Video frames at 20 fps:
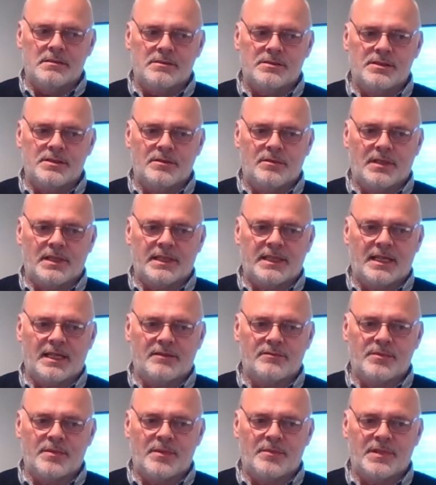do you know what? I
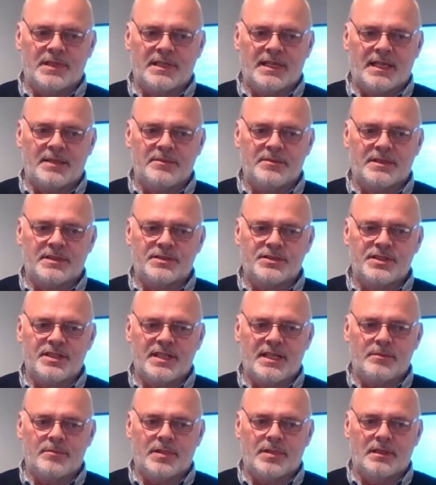can't remember the name of the
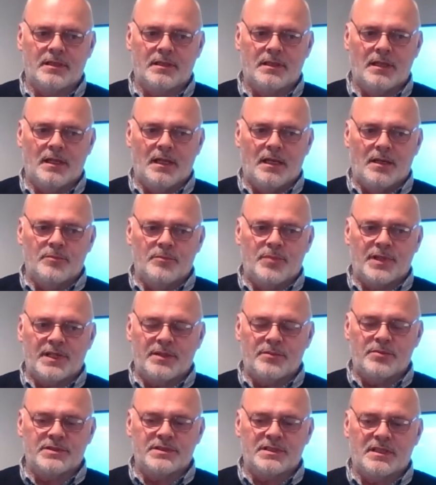chip, but
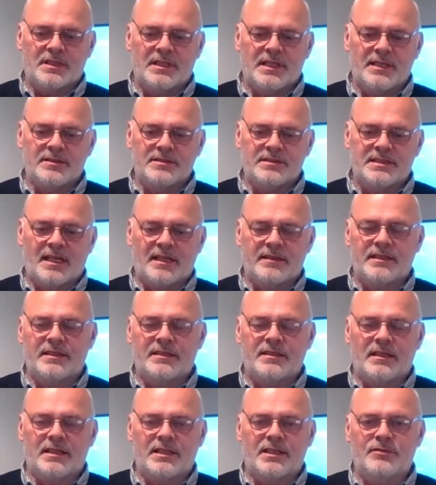it was a, it
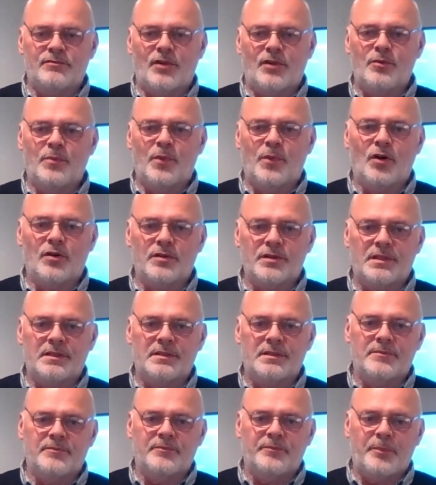sounded like a robot.
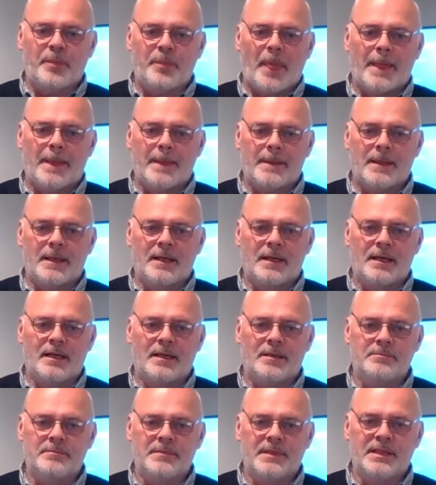
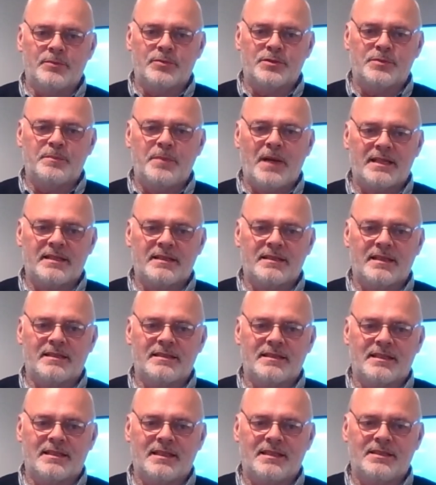Um, it was better than
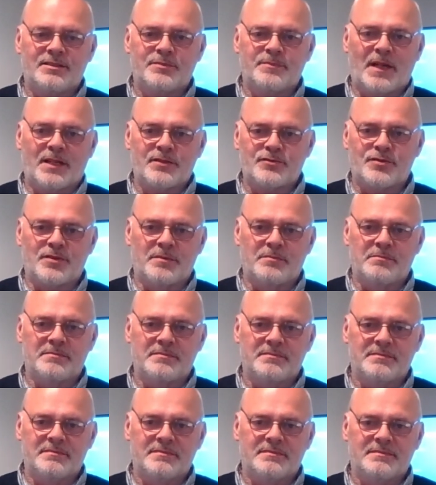the Spectrum
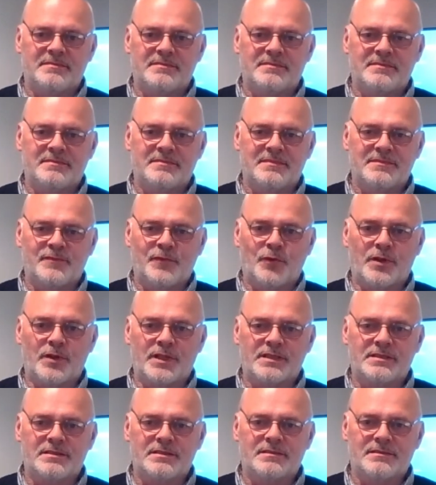mm-hmm.
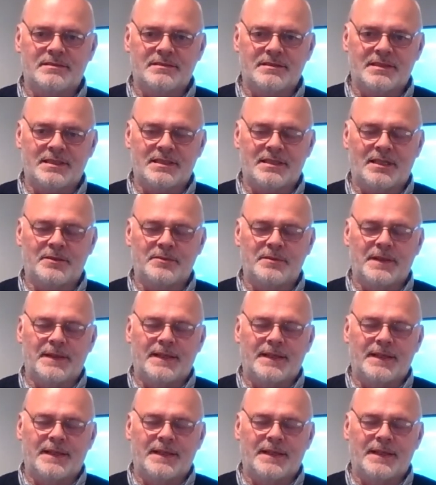voice, you know,